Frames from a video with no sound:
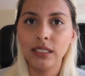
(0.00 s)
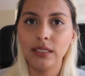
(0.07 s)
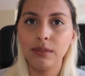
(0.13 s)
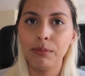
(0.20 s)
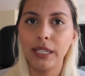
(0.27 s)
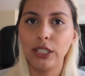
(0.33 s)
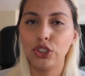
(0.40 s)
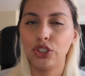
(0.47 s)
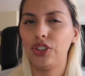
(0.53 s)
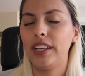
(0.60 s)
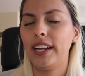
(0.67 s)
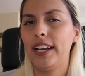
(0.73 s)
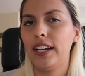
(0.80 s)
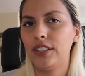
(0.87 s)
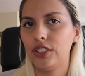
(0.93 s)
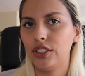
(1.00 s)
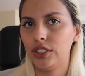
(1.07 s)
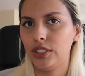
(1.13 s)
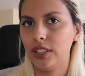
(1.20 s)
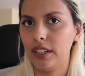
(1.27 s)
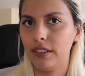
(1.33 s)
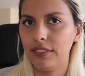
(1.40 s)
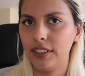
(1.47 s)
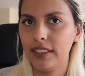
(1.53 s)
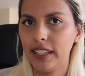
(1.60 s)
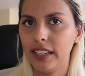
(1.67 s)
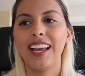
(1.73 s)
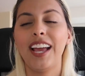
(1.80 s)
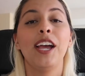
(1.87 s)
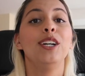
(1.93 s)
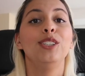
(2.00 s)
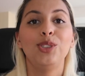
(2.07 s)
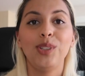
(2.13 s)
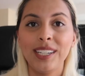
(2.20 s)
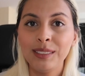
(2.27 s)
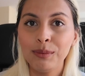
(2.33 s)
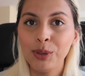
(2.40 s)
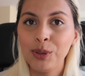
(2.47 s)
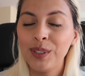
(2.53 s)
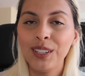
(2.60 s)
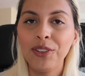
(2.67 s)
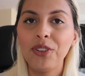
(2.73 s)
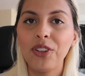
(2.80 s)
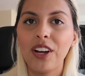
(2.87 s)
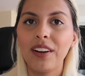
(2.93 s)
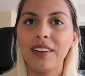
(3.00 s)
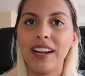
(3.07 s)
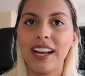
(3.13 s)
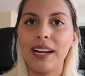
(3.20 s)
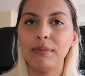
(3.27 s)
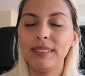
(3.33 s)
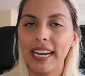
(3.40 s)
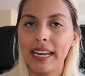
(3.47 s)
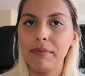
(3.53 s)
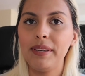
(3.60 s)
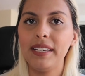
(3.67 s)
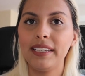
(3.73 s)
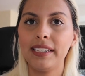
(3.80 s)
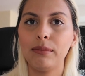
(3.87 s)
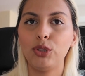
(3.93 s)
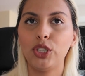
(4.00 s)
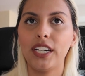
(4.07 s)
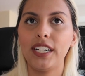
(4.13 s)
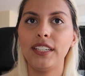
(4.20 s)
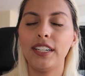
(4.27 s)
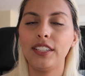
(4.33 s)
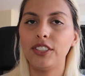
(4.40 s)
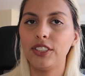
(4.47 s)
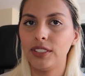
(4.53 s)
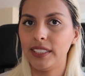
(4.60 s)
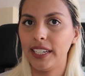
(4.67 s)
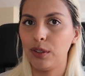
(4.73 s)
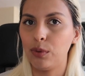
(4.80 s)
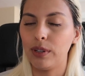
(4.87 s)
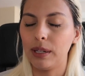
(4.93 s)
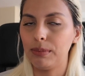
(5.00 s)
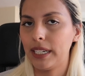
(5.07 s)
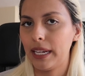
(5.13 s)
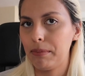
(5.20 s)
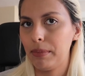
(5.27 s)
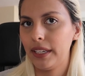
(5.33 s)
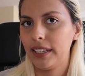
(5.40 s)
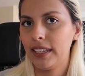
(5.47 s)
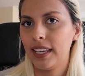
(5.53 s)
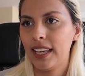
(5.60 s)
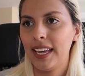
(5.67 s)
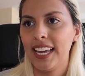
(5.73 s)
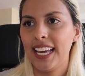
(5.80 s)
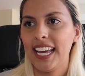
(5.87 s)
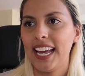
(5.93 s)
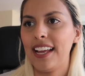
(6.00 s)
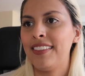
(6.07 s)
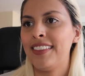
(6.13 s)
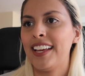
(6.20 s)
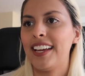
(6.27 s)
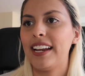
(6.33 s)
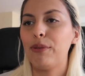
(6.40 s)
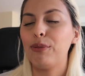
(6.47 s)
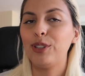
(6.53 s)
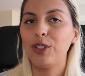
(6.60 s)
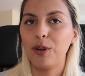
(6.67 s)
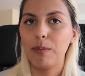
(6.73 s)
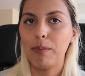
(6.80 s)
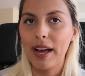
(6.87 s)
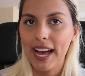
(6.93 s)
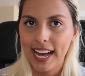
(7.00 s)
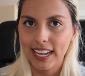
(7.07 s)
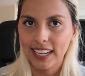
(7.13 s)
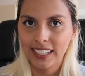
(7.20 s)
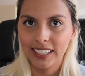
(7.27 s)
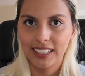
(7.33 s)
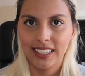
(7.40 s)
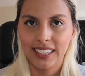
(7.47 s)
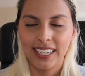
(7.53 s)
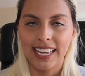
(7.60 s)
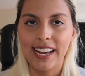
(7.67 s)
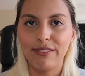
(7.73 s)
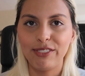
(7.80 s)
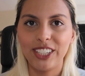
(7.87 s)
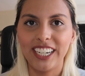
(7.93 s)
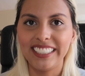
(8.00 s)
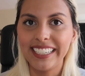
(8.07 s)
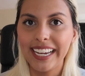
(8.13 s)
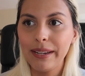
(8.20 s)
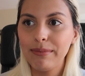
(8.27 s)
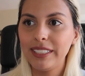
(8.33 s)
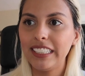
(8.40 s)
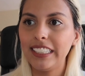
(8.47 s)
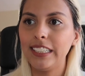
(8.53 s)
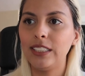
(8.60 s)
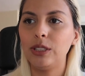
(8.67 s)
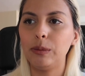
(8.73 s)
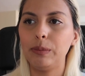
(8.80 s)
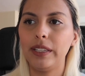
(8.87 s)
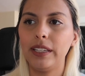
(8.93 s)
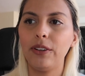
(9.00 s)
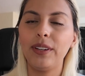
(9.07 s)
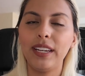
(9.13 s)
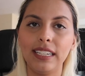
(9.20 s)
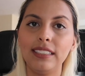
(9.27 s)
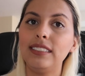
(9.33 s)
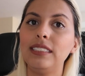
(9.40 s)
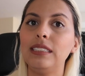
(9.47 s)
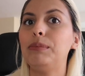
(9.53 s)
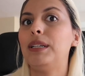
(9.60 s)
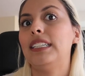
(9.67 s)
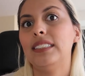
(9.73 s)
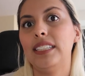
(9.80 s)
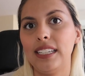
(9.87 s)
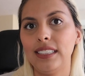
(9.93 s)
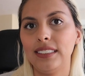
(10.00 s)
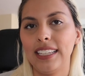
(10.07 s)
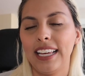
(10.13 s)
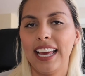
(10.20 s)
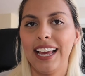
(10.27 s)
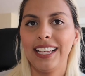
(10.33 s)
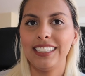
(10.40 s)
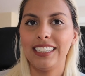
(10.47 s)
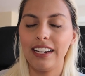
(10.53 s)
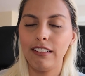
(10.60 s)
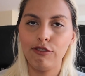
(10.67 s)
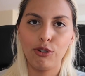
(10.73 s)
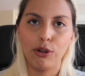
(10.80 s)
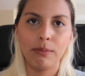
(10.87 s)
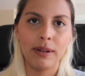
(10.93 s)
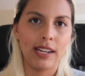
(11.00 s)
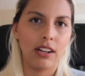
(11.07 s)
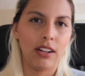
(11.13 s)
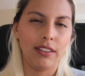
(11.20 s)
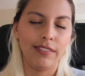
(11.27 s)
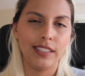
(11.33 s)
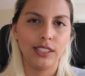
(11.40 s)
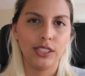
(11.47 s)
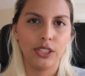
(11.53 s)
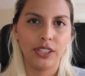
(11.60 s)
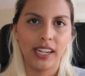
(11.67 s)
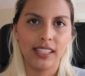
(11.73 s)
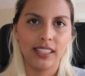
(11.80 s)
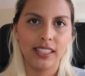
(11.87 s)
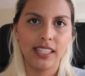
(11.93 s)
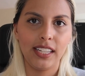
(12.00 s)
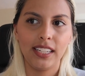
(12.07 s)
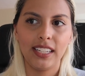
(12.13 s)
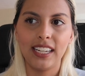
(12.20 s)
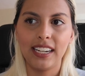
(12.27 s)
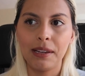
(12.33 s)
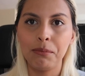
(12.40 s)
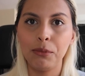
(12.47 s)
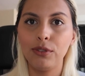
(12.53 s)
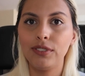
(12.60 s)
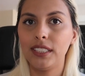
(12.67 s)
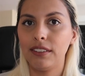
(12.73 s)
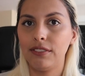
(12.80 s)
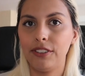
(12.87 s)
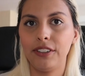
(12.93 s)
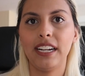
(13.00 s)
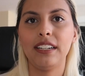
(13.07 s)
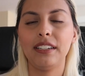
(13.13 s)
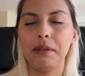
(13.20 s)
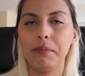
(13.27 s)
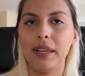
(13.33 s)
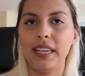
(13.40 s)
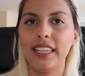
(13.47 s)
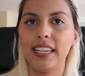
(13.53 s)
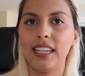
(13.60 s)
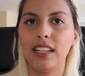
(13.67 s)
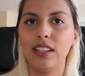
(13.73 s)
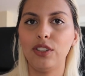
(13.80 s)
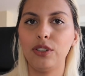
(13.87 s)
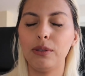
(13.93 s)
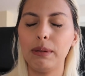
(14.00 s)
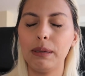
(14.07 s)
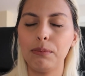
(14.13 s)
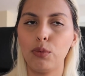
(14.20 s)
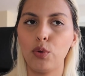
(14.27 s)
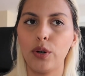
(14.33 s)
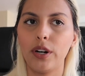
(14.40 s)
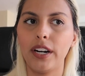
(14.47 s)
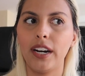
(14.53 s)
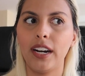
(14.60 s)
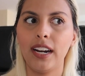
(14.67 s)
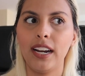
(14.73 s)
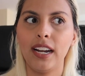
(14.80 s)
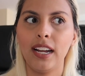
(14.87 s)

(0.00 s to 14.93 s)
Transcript: to make sure that I understood everything. So as I'm going along, I'm typing and I'm trying to understand what I'm typing. And then I would go back after I typed it and just be like, okay, does this make sense? Did I format all of this correctly? Can I move stuff around to make it a little bit more